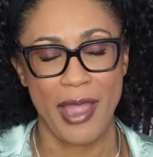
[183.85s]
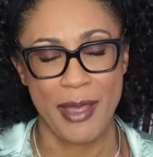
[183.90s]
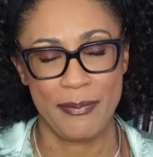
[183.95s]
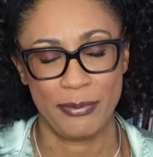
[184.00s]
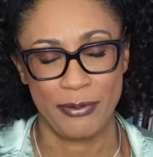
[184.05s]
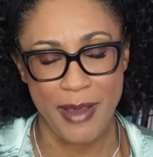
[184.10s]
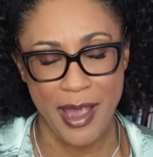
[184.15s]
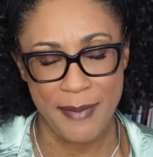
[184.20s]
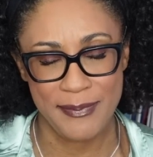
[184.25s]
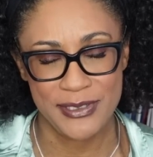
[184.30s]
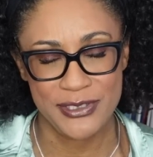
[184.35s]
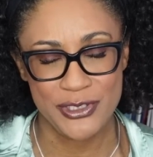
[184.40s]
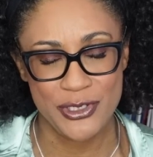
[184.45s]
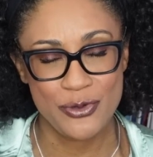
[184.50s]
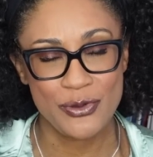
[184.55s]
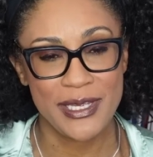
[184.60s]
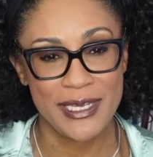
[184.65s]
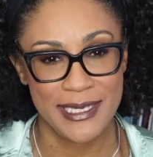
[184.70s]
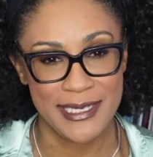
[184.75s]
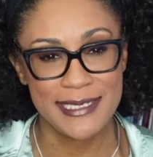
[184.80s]
I promise
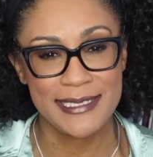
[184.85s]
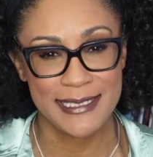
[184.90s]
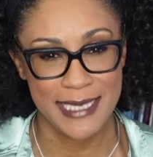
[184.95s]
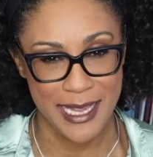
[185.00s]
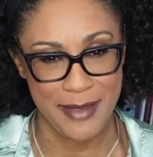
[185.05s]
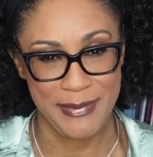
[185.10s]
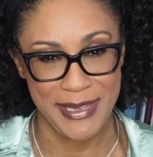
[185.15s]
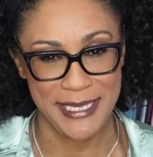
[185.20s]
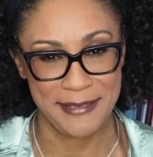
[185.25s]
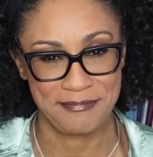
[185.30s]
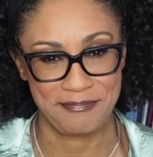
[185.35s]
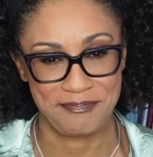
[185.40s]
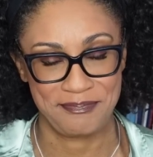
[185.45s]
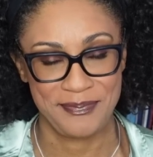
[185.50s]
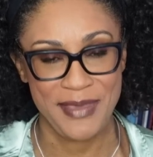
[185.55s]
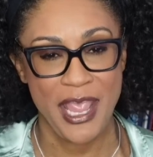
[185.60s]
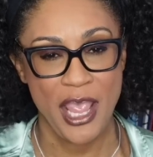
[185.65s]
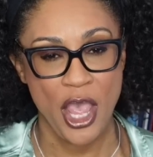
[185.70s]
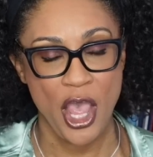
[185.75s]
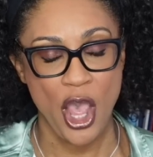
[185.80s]
you it is coming.
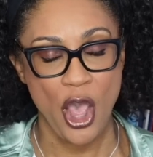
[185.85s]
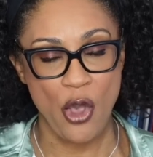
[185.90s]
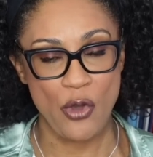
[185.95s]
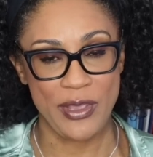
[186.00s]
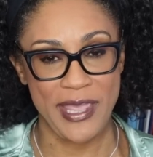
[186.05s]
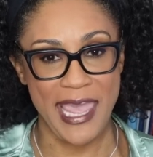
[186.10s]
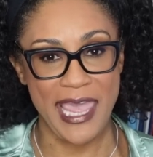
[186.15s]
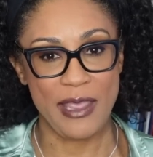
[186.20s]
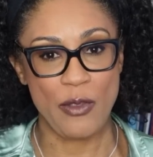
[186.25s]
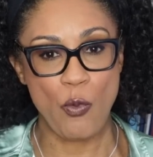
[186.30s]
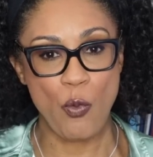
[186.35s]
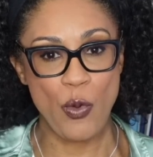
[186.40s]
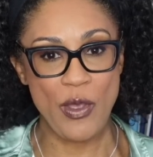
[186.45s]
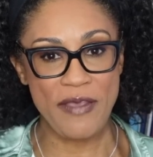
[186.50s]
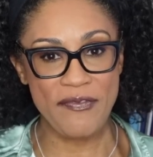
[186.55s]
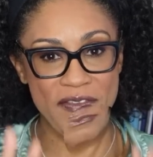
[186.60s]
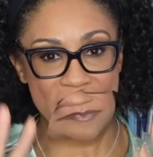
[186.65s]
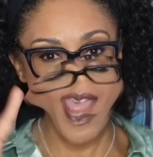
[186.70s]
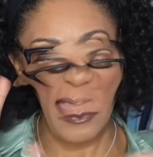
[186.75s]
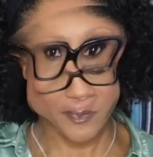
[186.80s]
Okay,
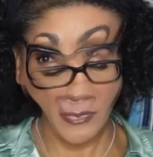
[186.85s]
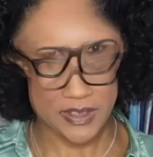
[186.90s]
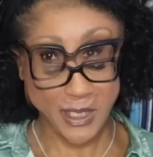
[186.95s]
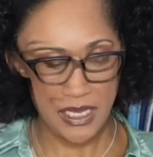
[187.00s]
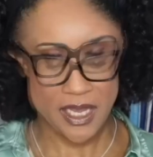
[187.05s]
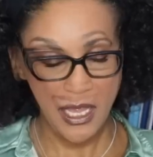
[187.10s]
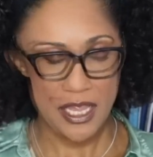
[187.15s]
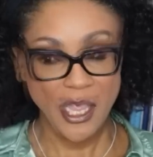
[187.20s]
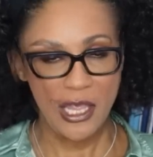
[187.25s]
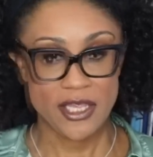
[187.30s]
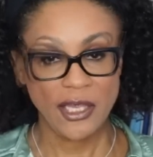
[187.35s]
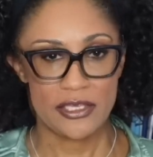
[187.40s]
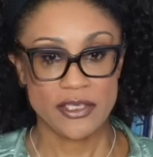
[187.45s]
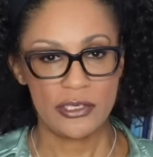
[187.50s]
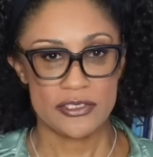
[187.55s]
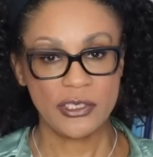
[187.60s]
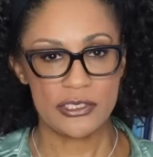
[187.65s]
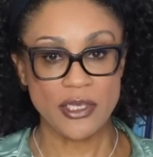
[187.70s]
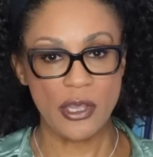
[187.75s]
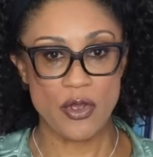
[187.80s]
with that
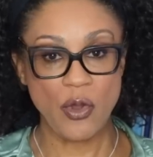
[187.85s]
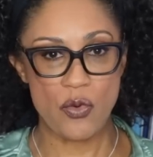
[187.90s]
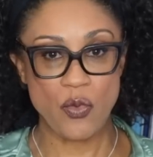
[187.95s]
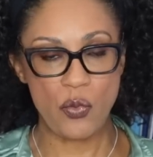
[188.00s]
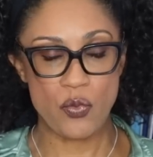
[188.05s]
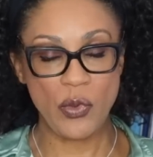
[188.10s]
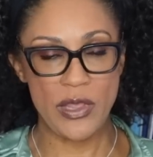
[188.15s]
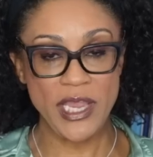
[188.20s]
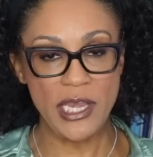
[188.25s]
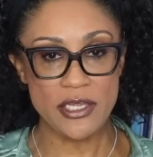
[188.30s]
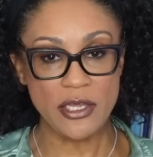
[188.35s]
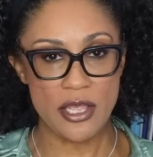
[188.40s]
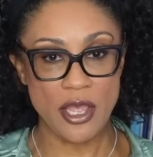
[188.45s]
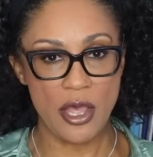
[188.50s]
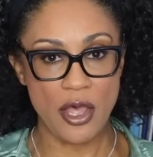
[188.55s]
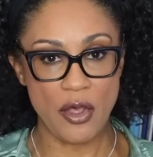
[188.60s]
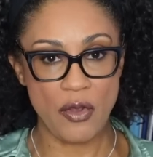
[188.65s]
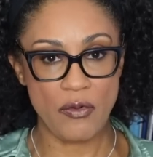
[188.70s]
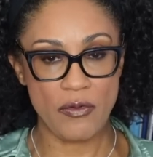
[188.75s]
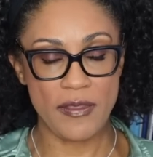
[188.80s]
said, we
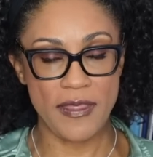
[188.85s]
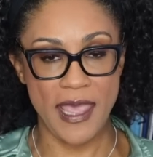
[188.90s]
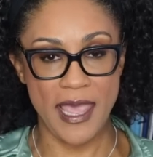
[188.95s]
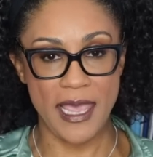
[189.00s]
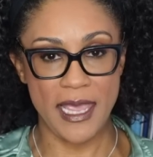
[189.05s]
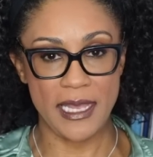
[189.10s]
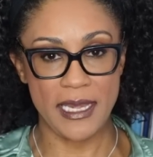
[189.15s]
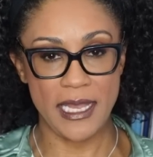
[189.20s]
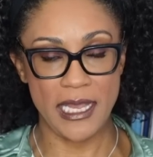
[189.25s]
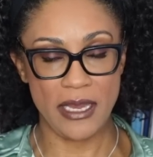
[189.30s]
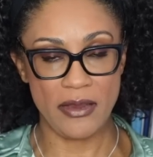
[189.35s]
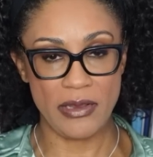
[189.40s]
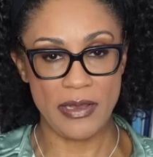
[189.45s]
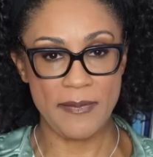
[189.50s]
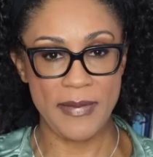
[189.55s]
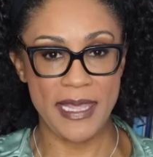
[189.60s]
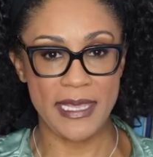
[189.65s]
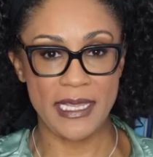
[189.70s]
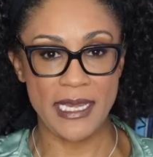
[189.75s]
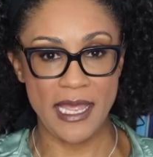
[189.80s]
know that Harry
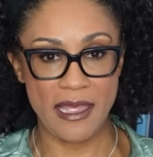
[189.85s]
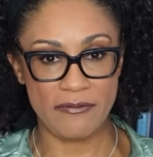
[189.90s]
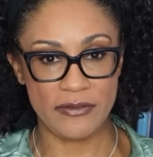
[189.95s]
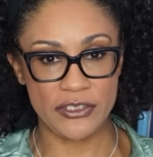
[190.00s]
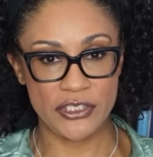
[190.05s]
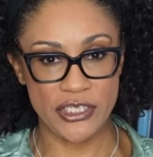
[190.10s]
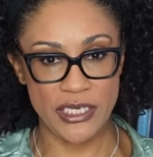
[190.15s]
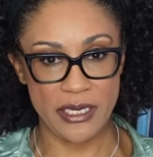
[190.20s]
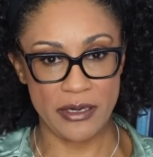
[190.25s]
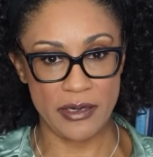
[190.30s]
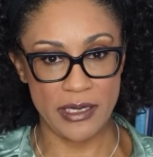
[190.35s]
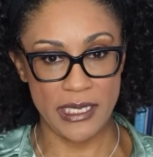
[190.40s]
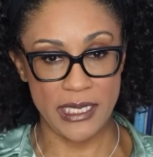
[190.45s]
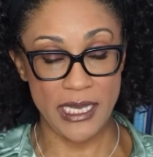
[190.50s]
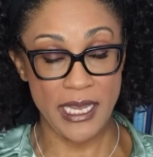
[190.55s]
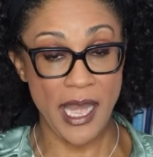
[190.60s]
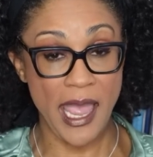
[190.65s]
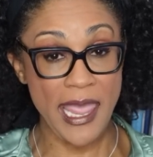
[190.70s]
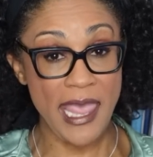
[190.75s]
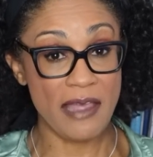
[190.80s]
and Meghan have a charity,
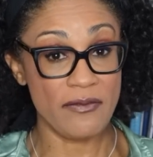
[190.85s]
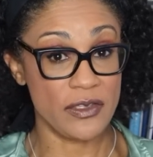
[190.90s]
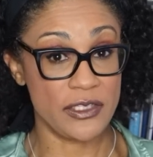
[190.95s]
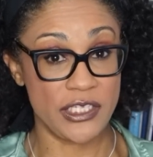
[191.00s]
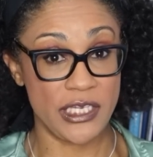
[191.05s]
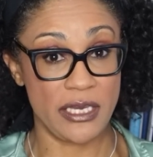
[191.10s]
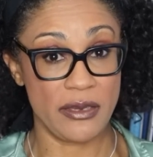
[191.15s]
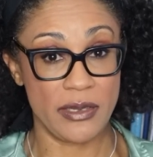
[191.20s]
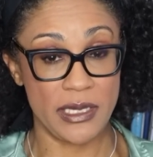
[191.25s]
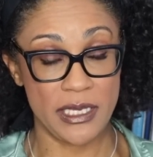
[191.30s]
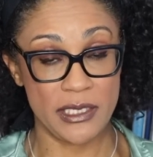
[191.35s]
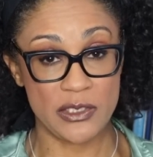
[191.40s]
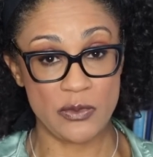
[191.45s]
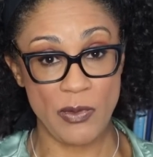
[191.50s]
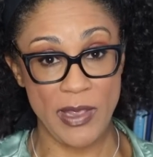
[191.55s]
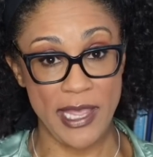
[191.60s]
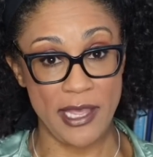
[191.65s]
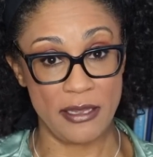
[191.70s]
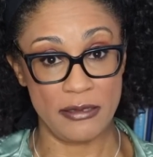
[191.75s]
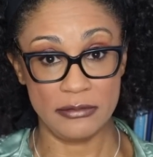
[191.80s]
and I have a charity as
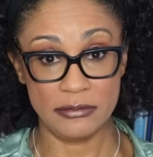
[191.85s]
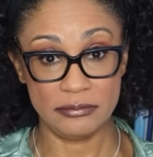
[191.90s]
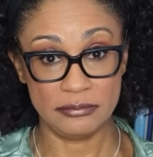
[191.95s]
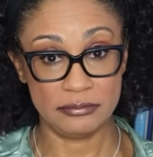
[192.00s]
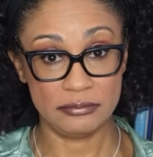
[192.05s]
well.